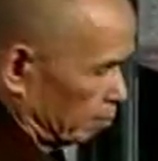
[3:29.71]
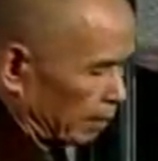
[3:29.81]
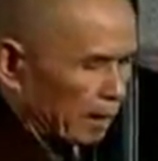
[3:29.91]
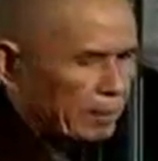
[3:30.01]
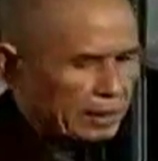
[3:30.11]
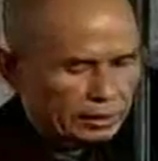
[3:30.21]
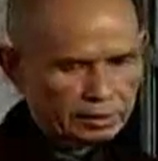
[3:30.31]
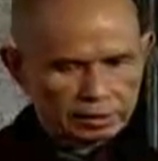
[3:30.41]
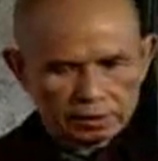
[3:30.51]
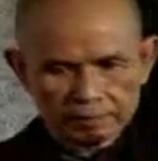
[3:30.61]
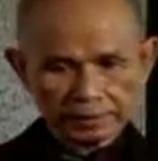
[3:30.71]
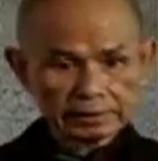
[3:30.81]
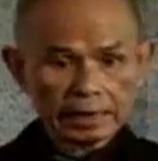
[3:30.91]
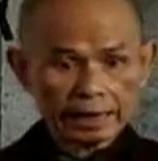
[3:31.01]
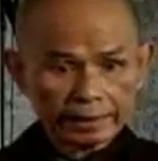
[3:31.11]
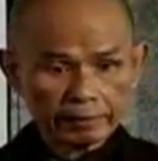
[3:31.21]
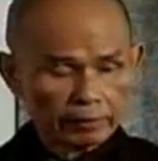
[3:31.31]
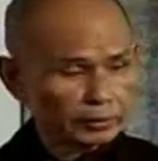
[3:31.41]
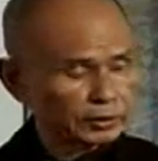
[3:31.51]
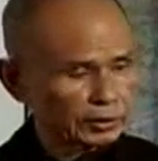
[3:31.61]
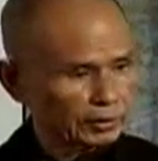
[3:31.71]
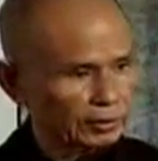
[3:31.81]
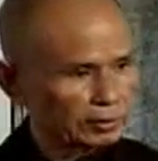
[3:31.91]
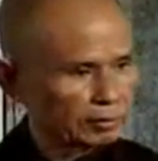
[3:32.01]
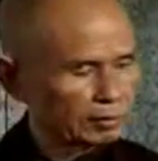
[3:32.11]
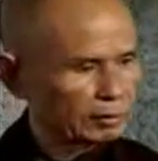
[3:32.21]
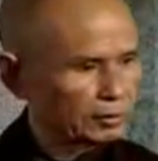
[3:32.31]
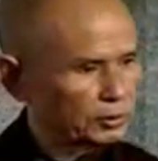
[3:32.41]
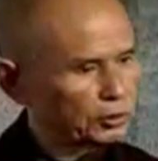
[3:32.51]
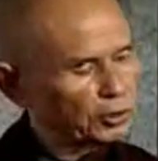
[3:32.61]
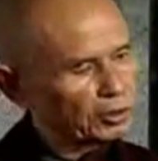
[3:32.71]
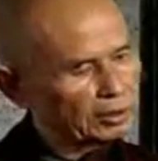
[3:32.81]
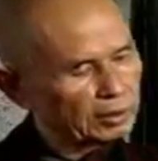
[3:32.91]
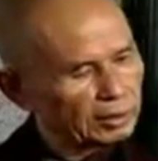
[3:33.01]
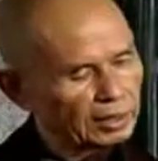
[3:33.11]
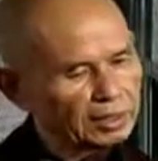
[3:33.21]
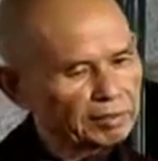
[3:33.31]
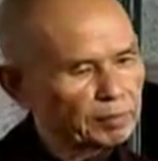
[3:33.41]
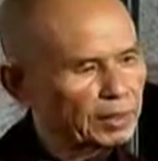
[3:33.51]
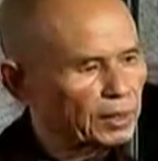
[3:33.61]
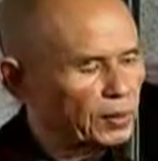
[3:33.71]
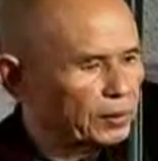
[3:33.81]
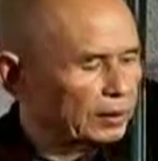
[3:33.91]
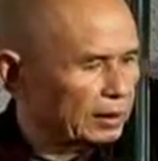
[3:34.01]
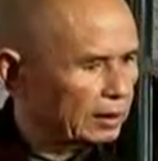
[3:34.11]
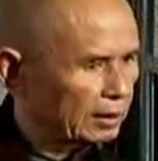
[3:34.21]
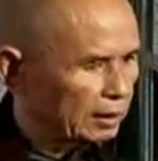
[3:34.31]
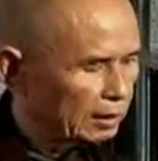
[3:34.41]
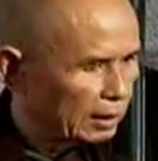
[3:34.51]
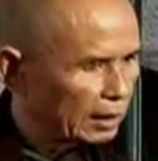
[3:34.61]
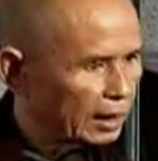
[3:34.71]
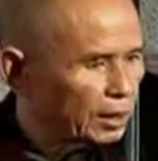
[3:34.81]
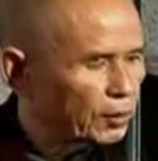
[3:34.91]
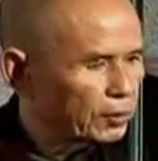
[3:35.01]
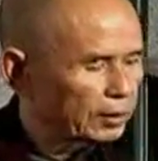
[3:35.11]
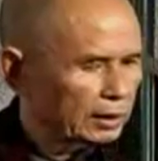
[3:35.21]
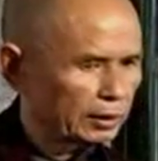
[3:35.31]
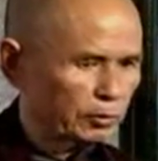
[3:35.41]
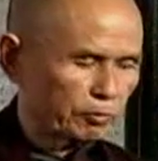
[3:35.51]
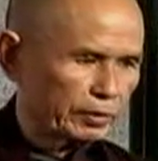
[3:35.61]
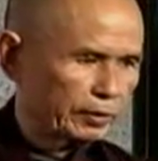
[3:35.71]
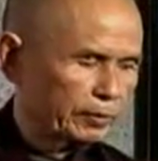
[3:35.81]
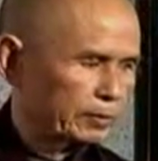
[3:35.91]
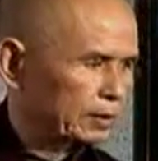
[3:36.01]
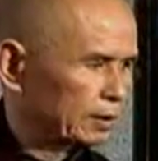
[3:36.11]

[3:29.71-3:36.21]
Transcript: Prime Minister of Israel also. You should not leave him alone. Alone, he will feel